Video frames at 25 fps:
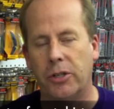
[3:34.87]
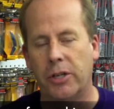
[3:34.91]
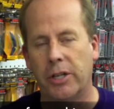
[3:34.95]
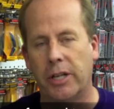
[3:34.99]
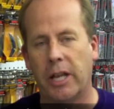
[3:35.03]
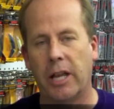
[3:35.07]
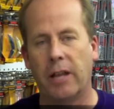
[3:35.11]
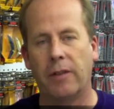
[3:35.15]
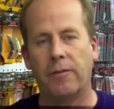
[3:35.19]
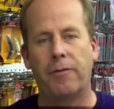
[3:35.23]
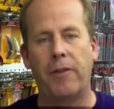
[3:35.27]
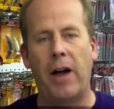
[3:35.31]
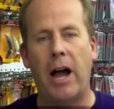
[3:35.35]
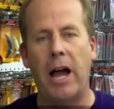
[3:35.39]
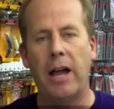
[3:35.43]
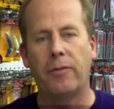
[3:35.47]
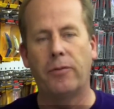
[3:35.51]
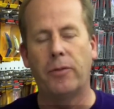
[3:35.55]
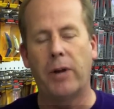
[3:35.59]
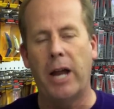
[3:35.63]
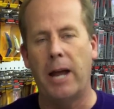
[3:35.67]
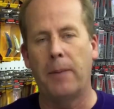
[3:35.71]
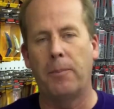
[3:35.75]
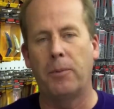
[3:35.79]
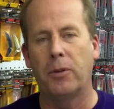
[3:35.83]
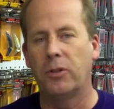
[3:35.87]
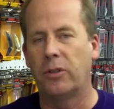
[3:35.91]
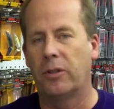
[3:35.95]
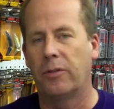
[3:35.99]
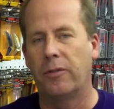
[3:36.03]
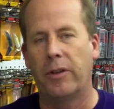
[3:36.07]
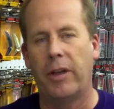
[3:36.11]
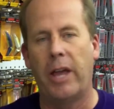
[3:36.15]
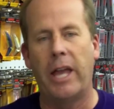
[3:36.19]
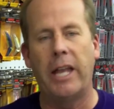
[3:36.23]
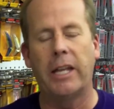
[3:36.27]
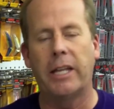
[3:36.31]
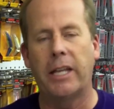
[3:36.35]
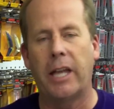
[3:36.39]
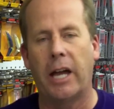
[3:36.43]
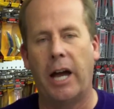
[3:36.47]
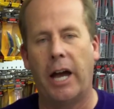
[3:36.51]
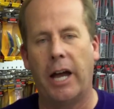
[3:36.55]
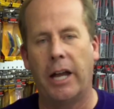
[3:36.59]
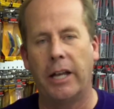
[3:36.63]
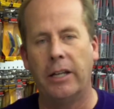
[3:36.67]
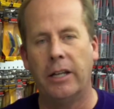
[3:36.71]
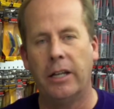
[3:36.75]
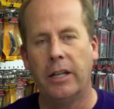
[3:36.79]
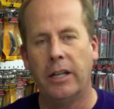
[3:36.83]
Again, 5 Rapalas of any
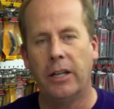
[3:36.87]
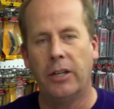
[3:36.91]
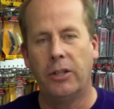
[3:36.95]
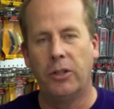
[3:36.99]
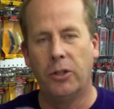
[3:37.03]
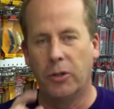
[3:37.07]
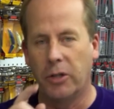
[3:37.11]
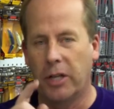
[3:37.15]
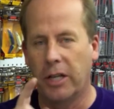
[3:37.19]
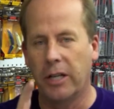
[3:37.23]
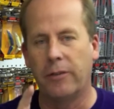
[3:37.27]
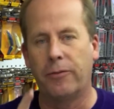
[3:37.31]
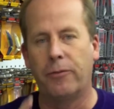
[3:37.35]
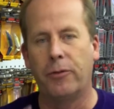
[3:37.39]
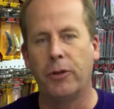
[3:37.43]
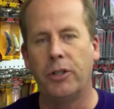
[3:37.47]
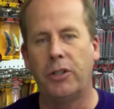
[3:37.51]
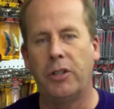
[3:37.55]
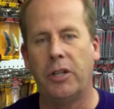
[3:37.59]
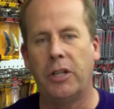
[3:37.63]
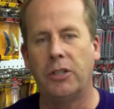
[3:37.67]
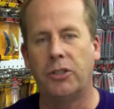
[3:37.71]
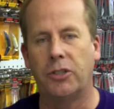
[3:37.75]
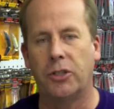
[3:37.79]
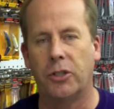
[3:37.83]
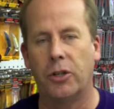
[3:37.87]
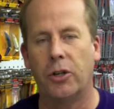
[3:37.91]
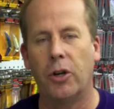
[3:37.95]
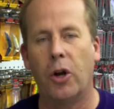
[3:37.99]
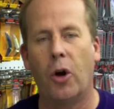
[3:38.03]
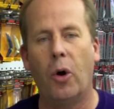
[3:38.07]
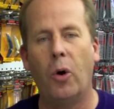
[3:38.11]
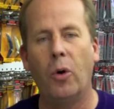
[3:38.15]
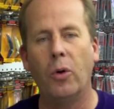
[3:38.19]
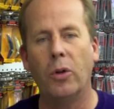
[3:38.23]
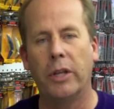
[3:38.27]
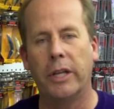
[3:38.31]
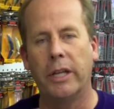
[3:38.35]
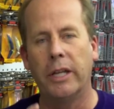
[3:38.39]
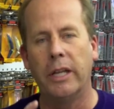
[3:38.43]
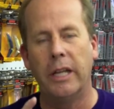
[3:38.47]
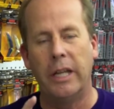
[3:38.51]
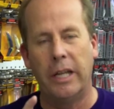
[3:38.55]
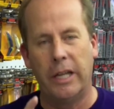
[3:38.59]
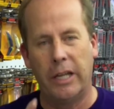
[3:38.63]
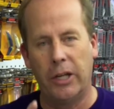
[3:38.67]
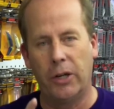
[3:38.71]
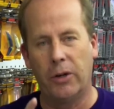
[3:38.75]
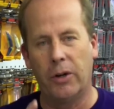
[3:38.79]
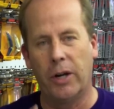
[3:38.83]
kind, you'll get a free t-shirt only
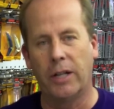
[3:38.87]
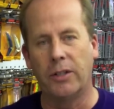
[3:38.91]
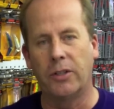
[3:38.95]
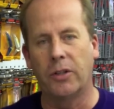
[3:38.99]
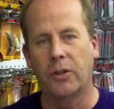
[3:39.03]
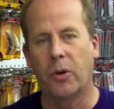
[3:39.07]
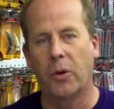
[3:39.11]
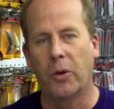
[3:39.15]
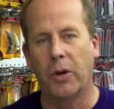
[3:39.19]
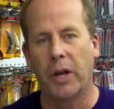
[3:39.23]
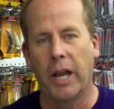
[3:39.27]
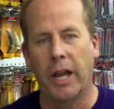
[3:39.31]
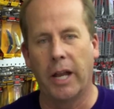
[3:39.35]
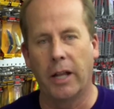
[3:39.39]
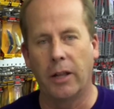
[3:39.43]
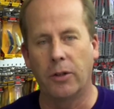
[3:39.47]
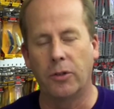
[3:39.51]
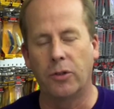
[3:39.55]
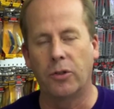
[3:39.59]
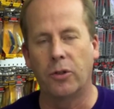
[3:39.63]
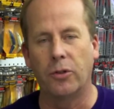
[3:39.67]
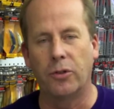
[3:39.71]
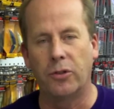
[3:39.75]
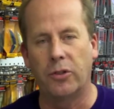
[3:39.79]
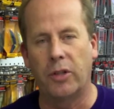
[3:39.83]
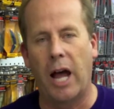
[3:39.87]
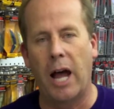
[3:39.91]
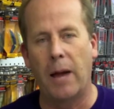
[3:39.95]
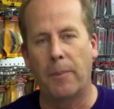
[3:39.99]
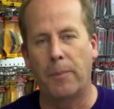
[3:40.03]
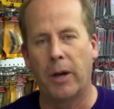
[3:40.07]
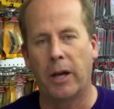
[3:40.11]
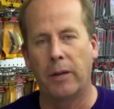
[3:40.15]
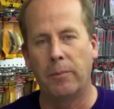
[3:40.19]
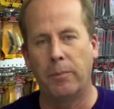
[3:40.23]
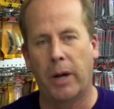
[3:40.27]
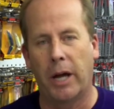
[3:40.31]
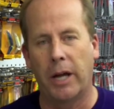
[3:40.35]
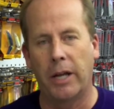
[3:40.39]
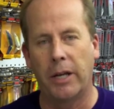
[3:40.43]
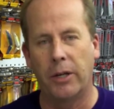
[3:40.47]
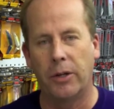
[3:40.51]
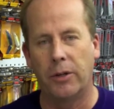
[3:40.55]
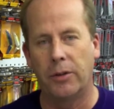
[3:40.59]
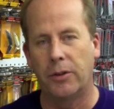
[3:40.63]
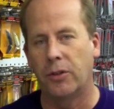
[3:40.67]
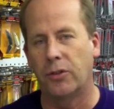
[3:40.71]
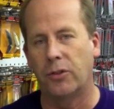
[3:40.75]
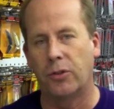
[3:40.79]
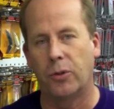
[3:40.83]
here at Dakota Angler. So stop on by here
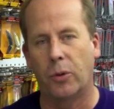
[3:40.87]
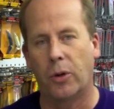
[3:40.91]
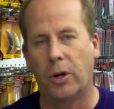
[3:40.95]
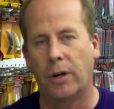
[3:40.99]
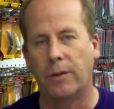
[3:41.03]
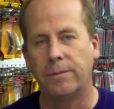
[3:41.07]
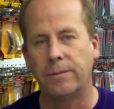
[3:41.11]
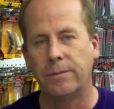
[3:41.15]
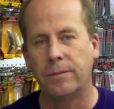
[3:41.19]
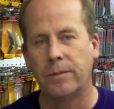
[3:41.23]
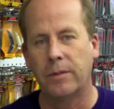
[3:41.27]
at the store.